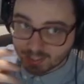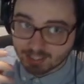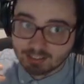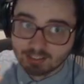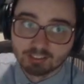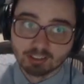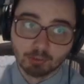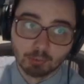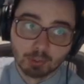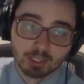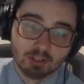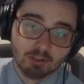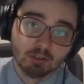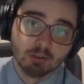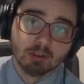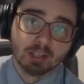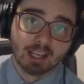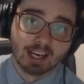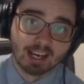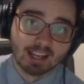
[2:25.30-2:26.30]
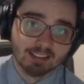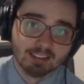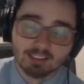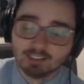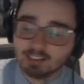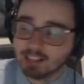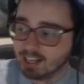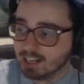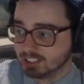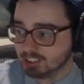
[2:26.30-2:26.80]
So when you do that,
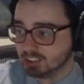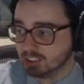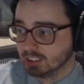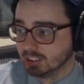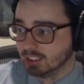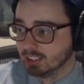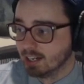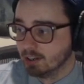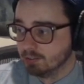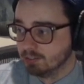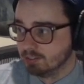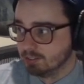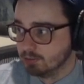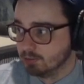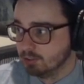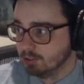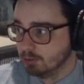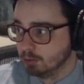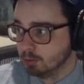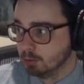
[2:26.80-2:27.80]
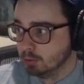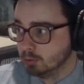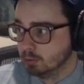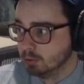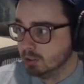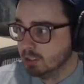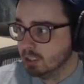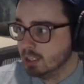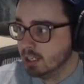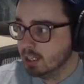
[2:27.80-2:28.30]
that actually allows you
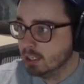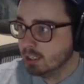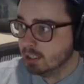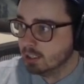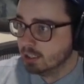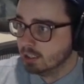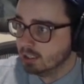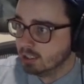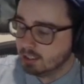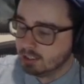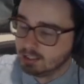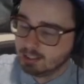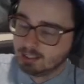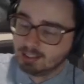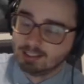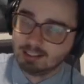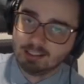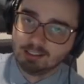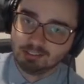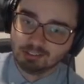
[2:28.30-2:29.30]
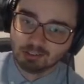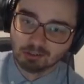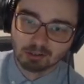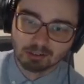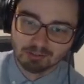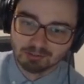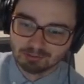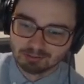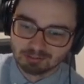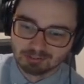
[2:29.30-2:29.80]
to sort
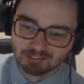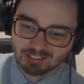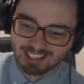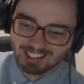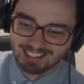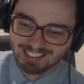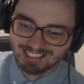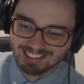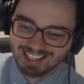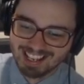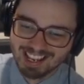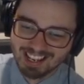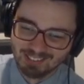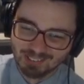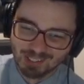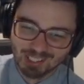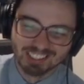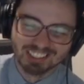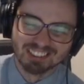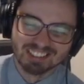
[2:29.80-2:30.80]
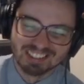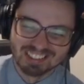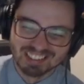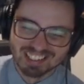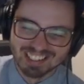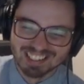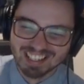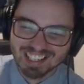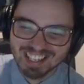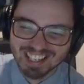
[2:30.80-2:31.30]
of, well, you'll
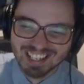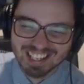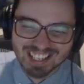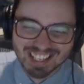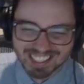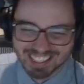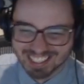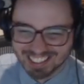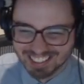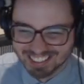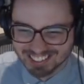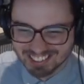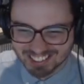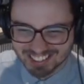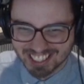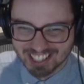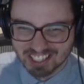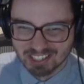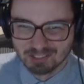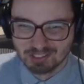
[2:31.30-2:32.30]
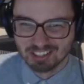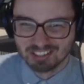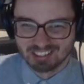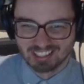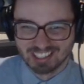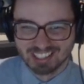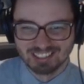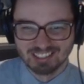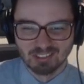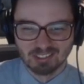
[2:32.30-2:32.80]
see, you kind of just
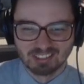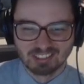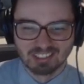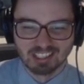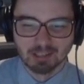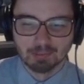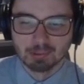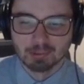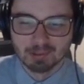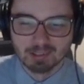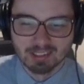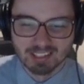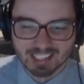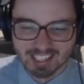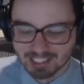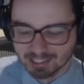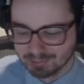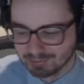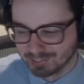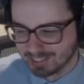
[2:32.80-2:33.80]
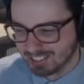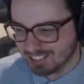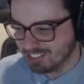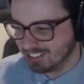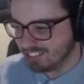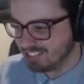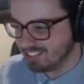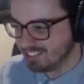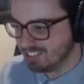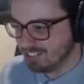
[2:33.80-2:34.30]
get to skip the
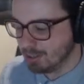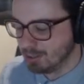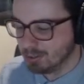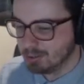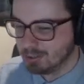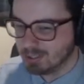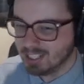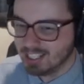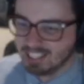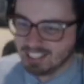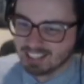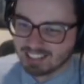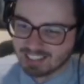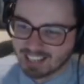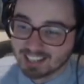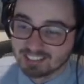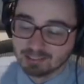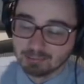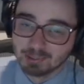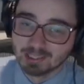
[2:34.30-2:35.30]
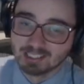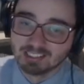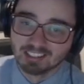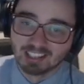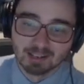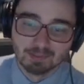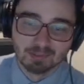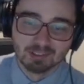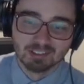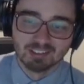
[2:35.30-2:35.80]
elevator. So that's a big
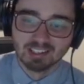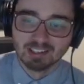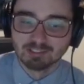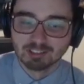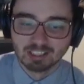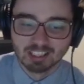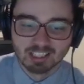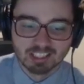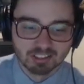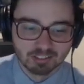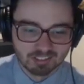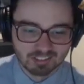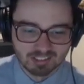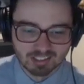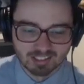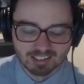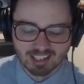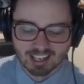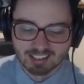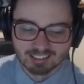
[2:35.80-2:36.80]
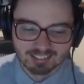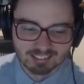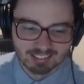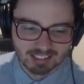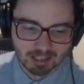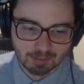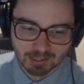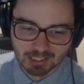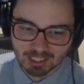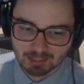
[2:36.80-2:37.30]
time saver, and you'll see that
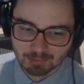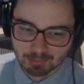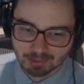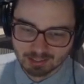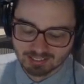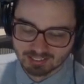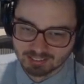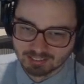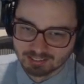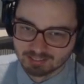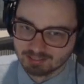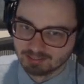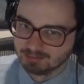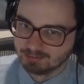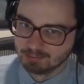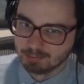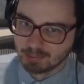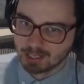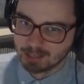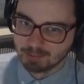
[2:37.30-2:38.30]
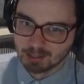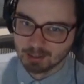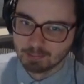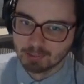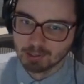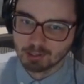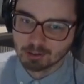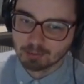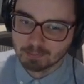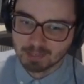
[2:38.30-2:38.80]
coming up in maybe
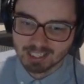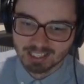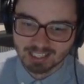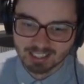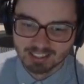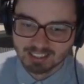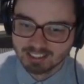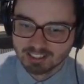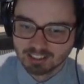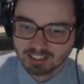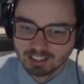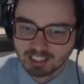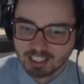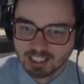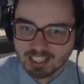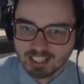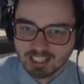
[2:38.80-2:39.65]
about a minute here.